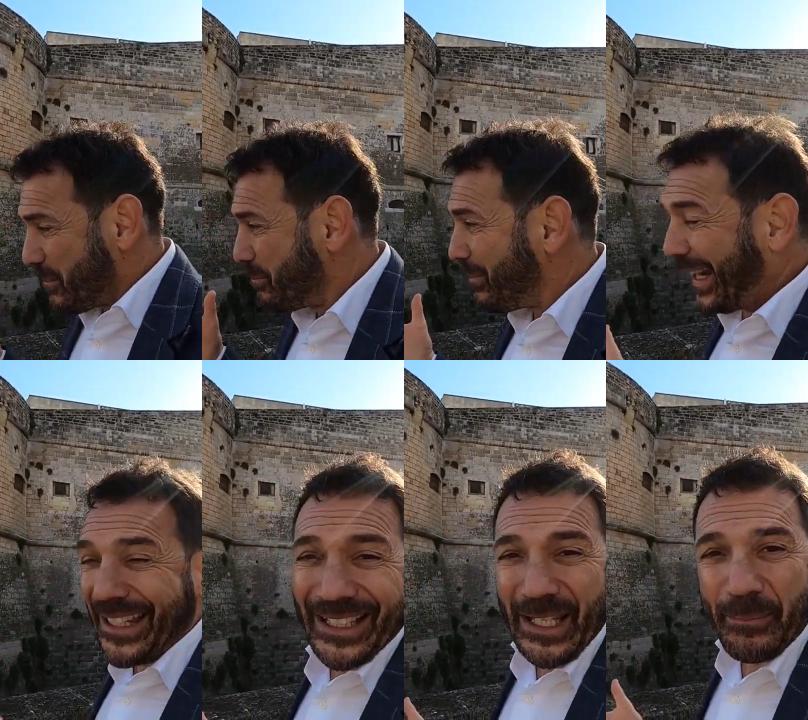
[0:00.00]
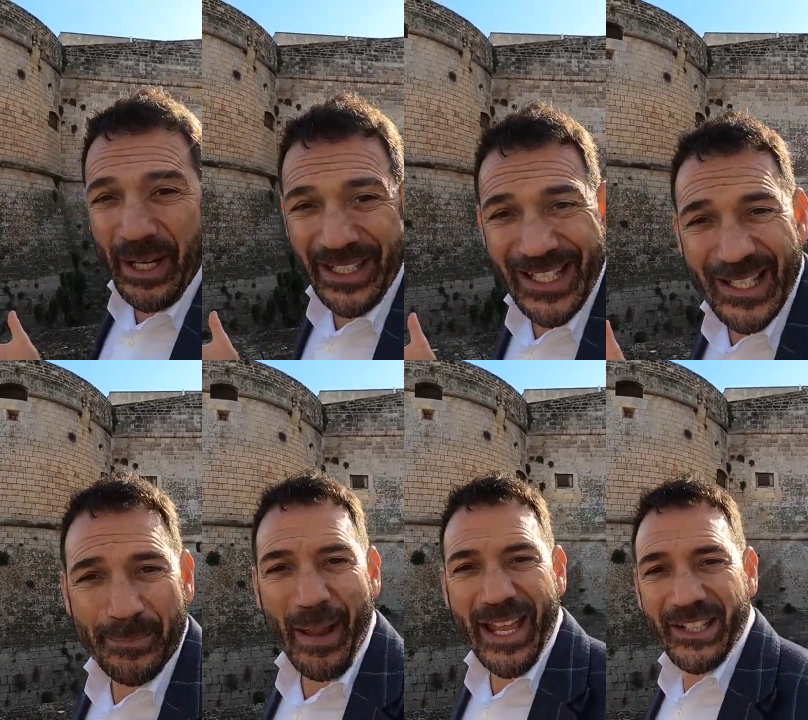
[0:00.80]
mainly by the
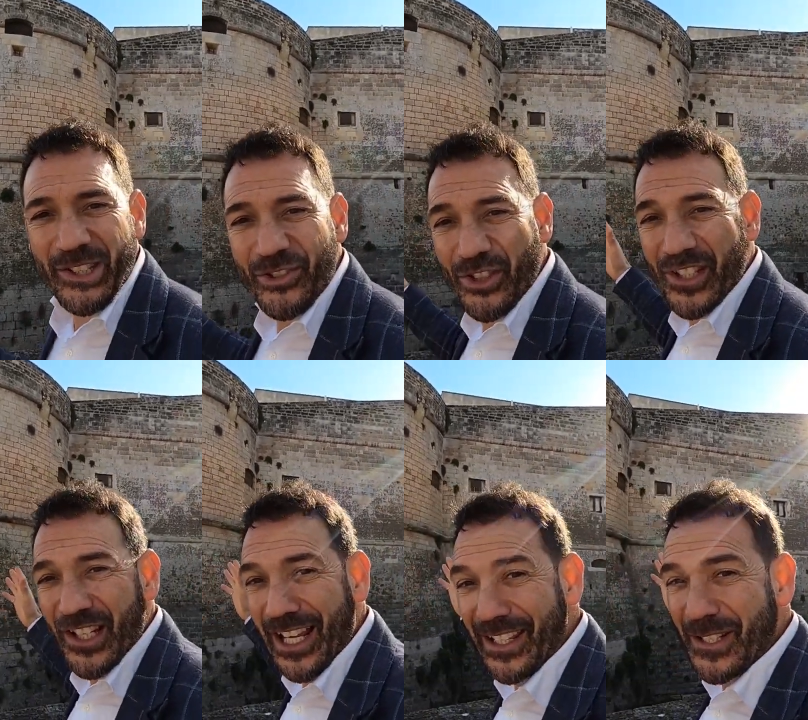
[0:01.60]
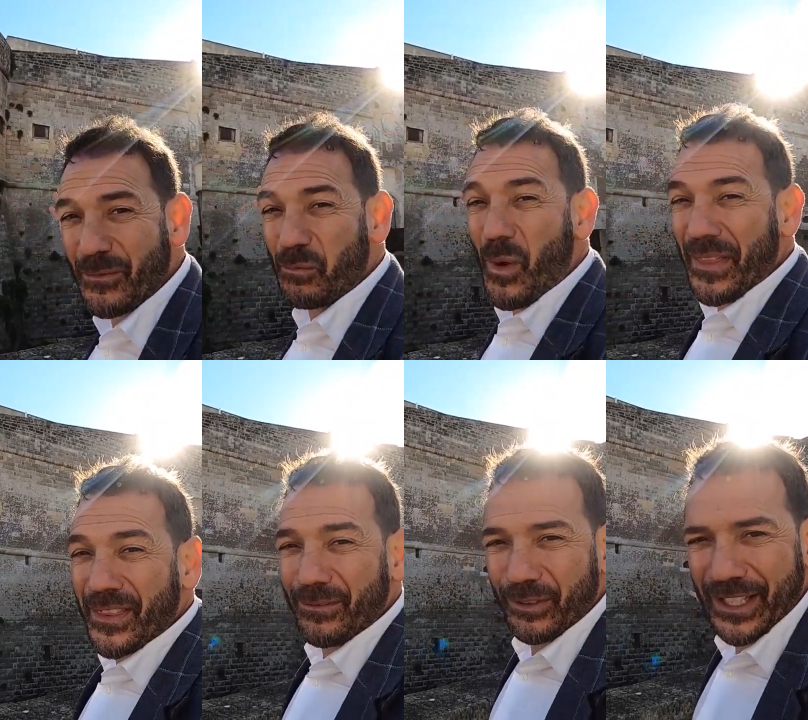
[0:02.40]
Spanish, just like this
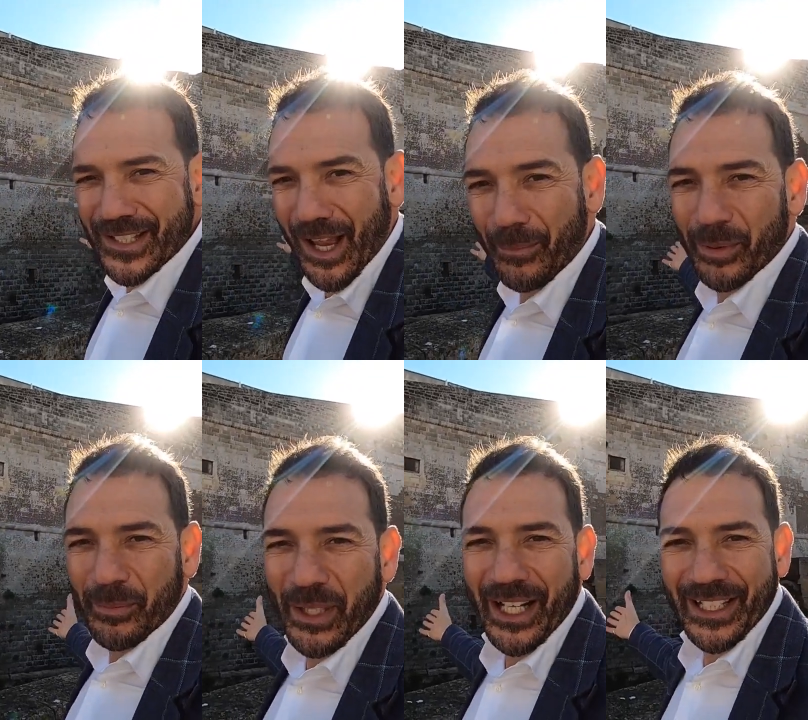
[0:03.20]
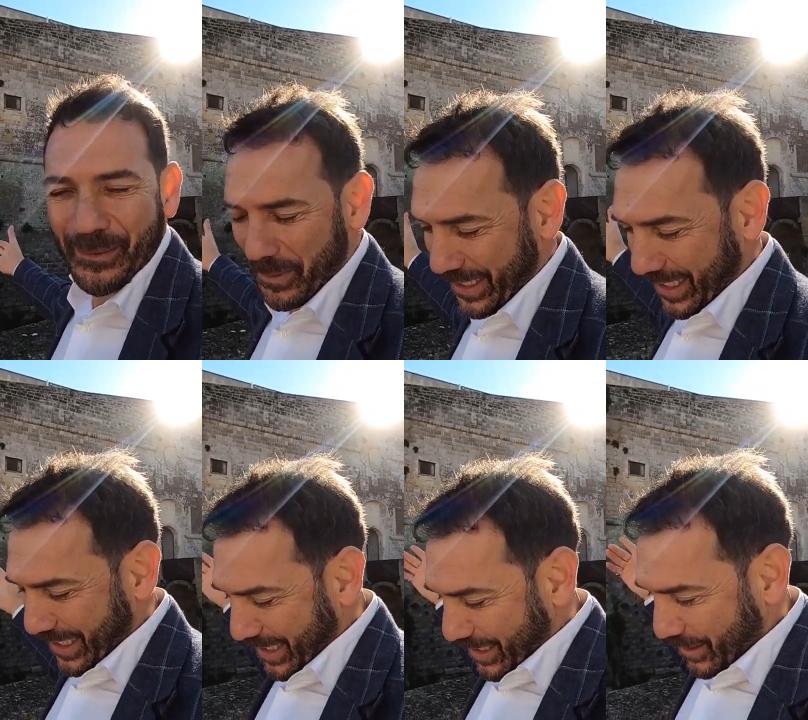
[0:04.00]
wonderful example behind me
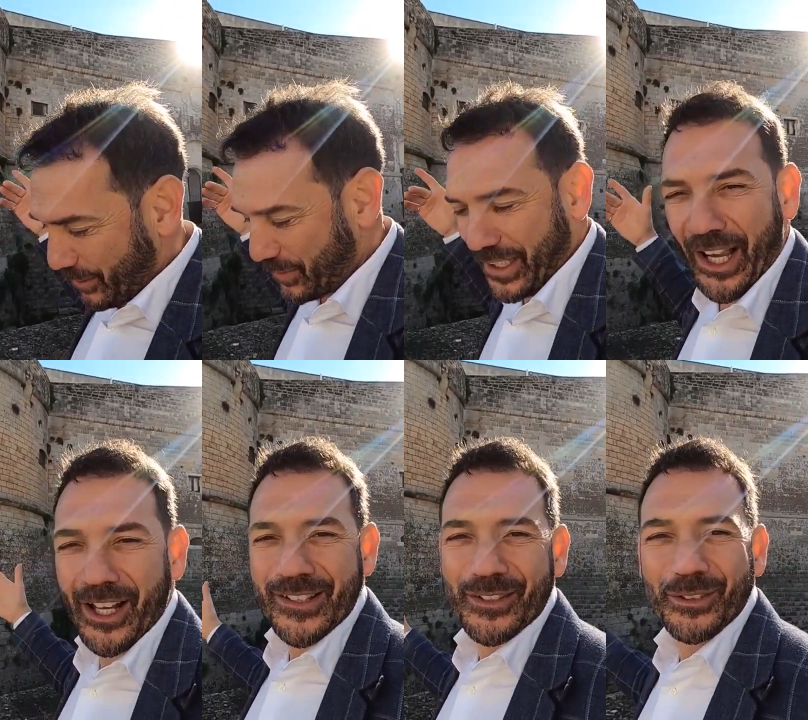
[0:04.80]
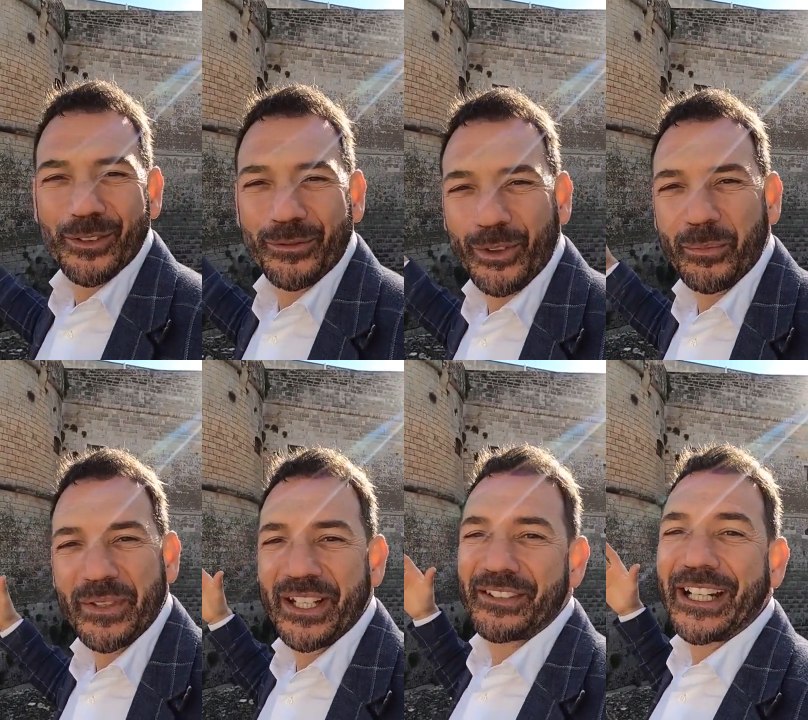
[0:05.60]
of a castle from
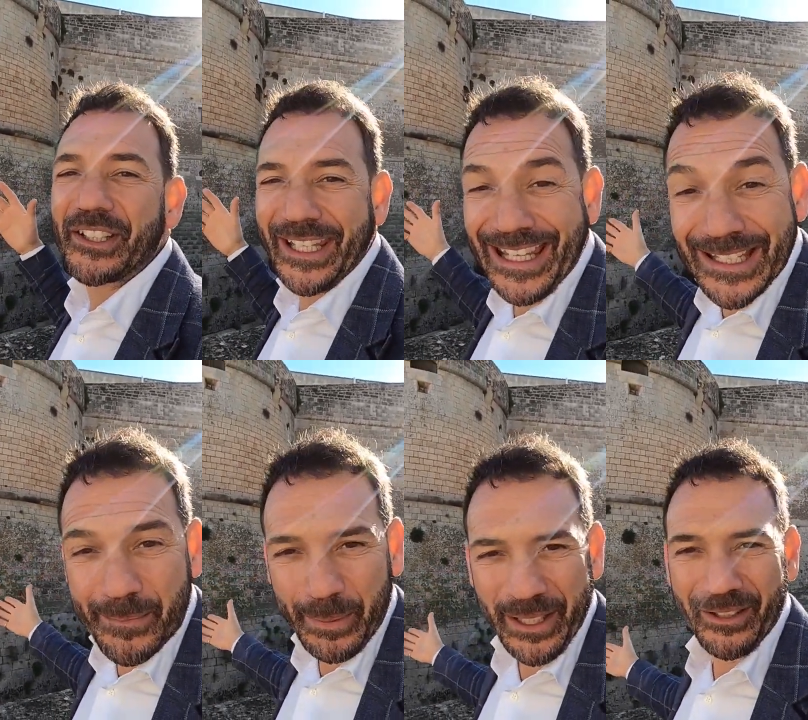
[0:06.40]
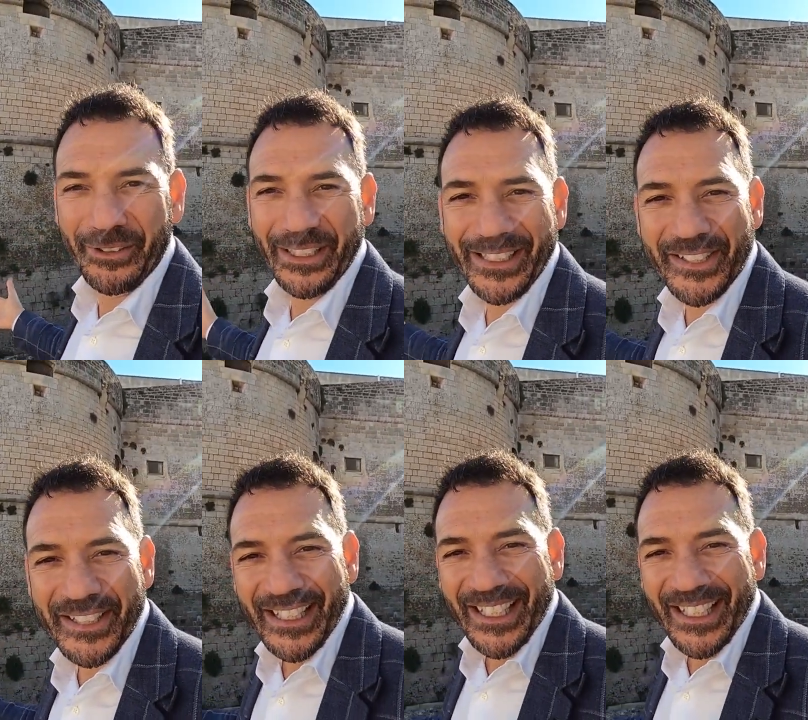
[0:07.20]
the Aragonese period.